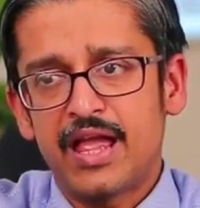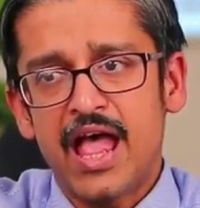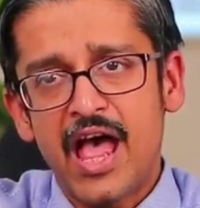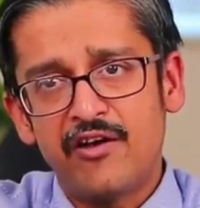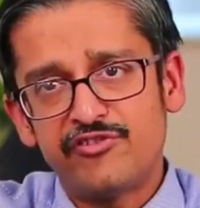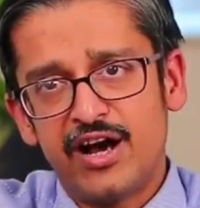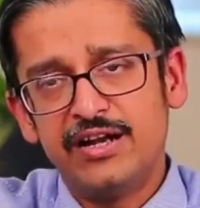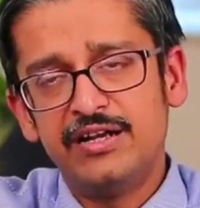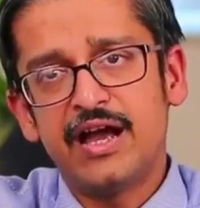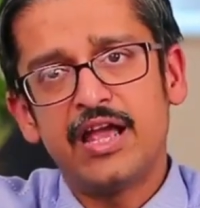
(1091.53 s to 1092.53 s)
have
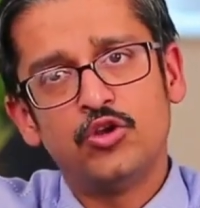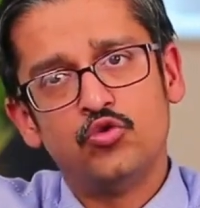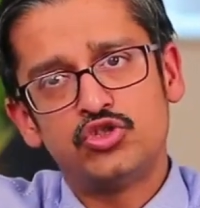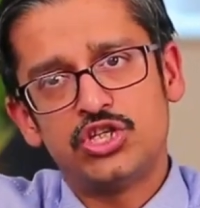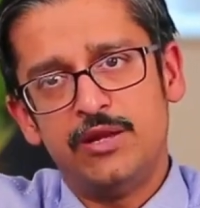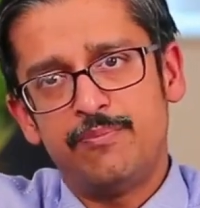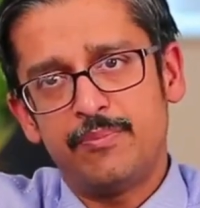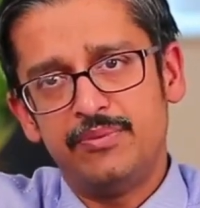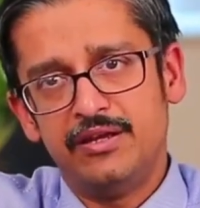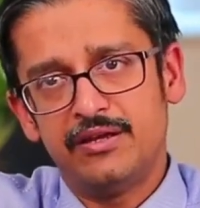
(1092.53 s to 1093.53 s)
undiagnosed sleep
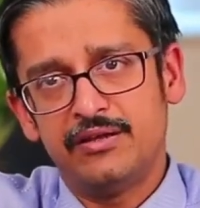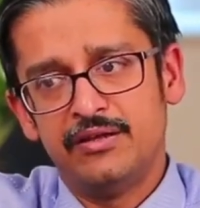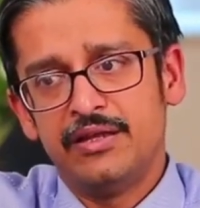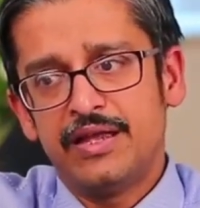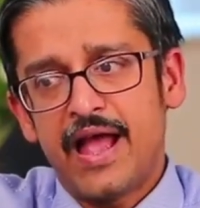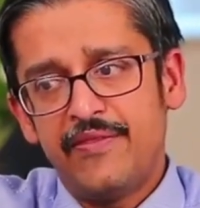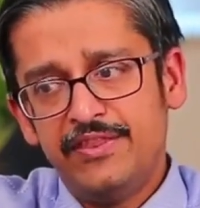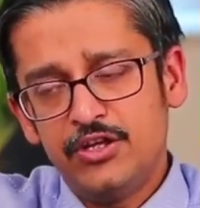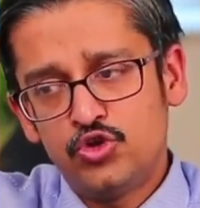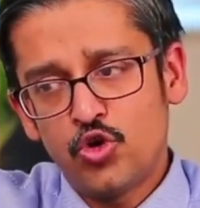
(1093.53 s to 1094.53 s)
apnea and
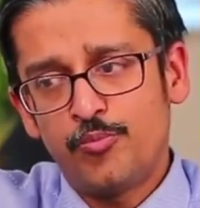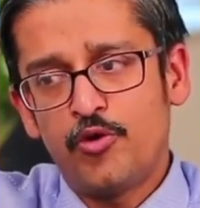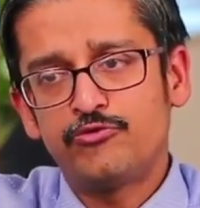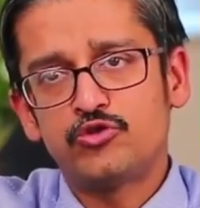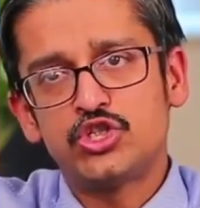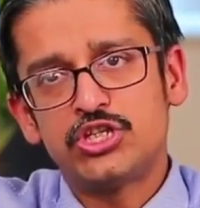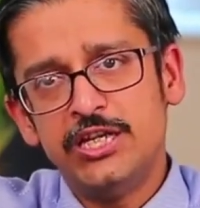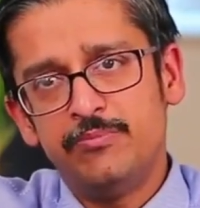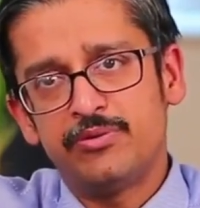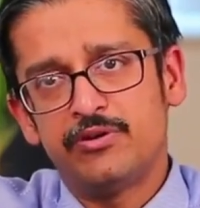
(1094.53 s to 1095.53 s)
they drop off to
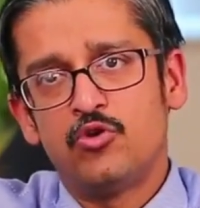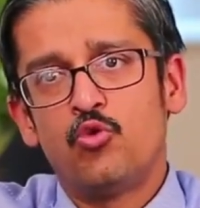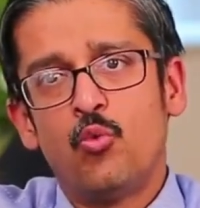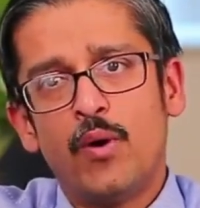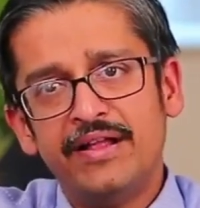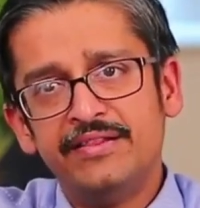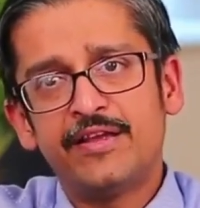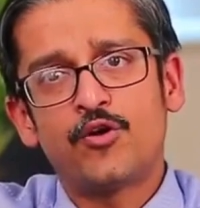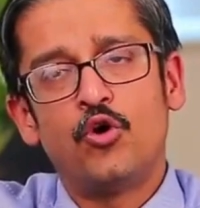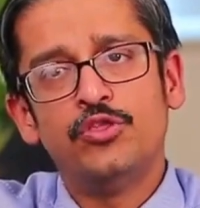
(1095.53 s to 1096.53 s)
sleep while
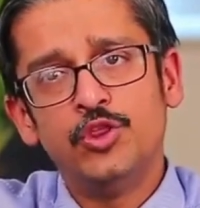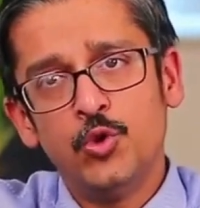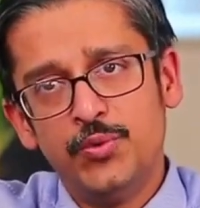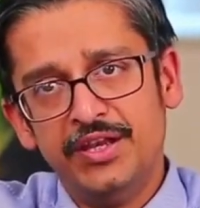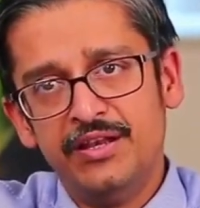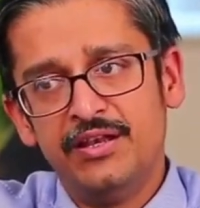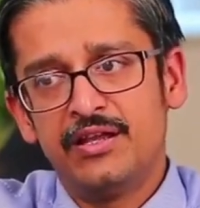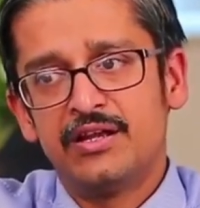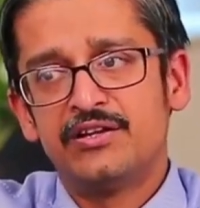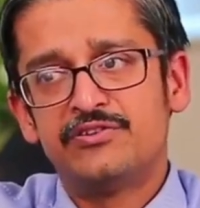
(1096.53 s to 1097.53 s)
they're on the wheel
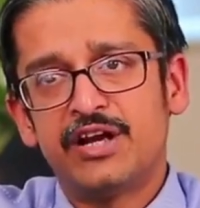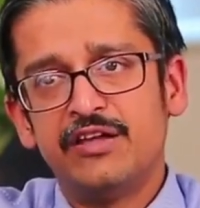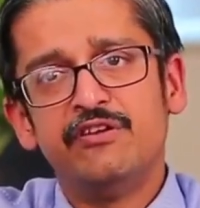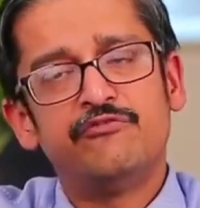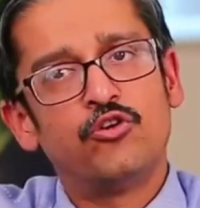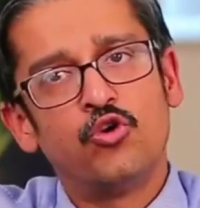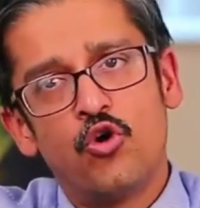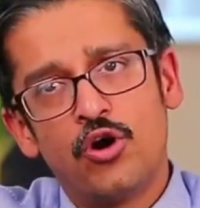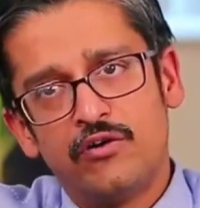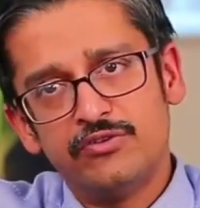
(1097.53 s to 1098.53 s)
driving for
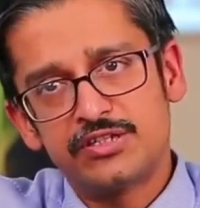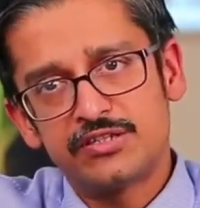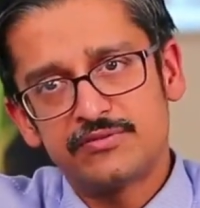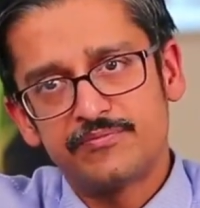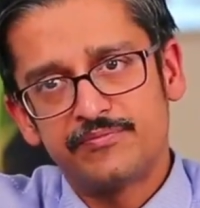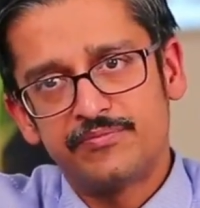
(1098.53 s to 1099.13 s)
long hours.